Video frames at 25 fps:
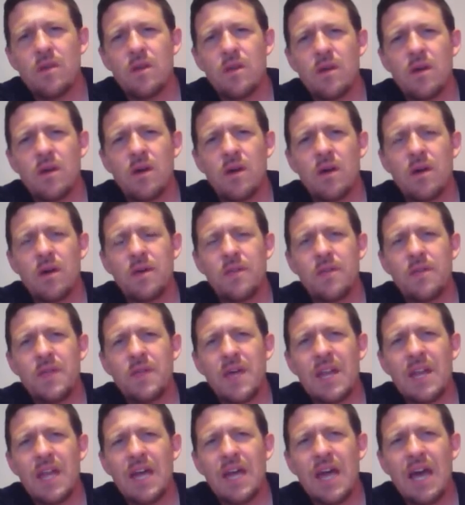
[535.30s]
uh,
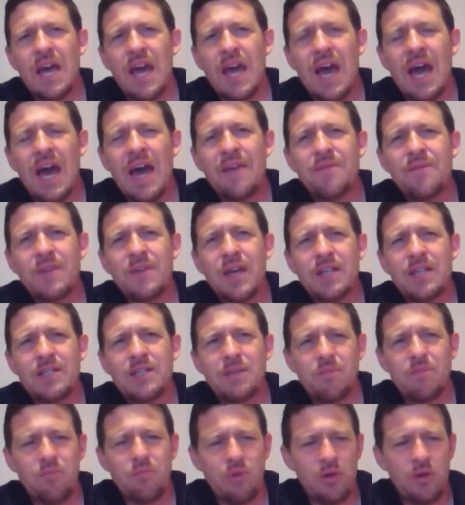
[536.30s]
that I've got
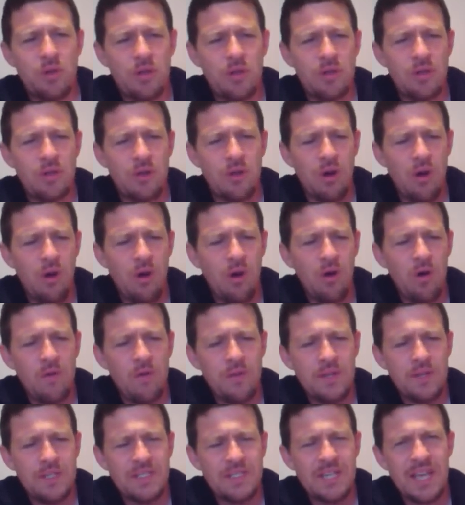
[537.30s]
to put all
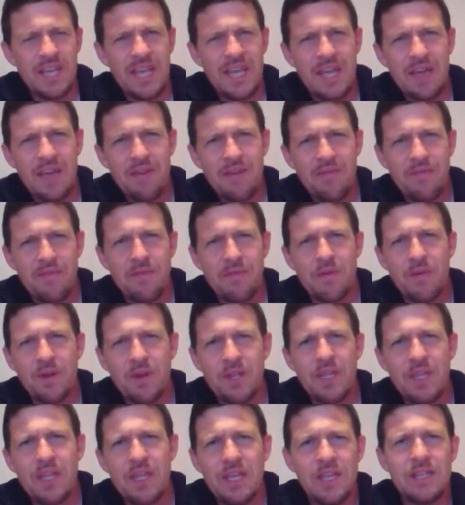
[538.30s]
this effort
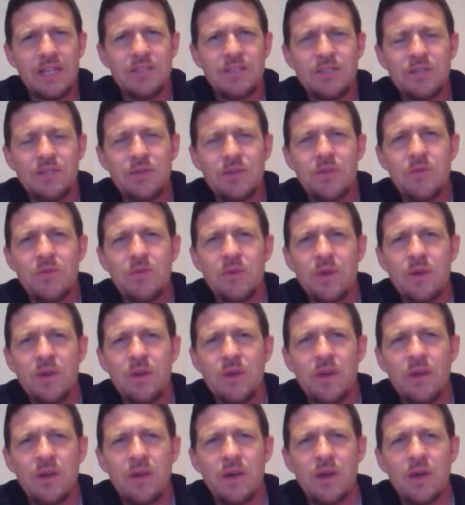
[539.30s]
into
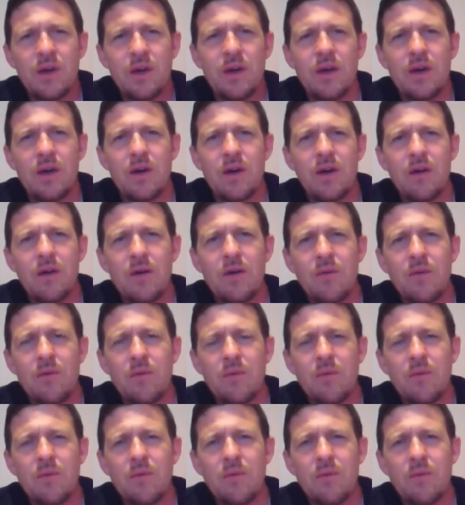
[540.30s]
uh,
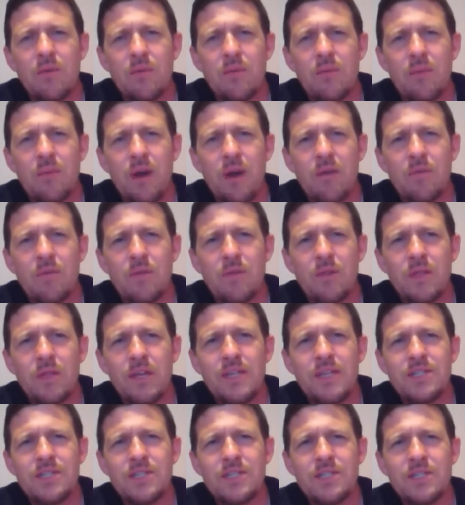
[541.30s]
my
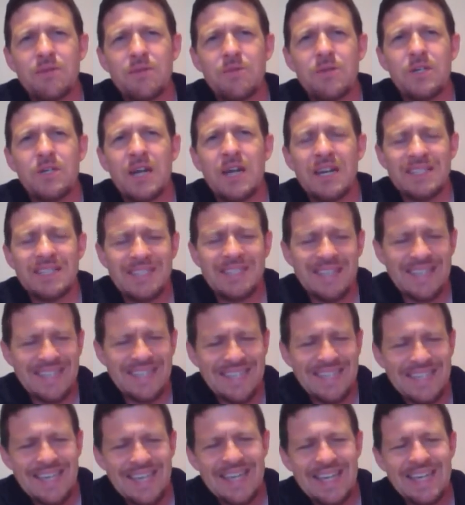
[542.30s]
relationship with God to
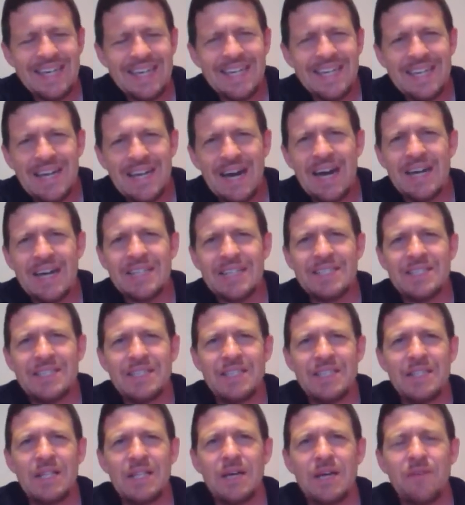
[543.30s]
get God to
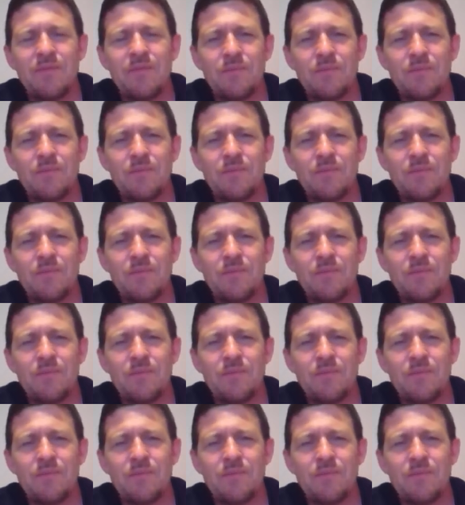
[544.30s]
love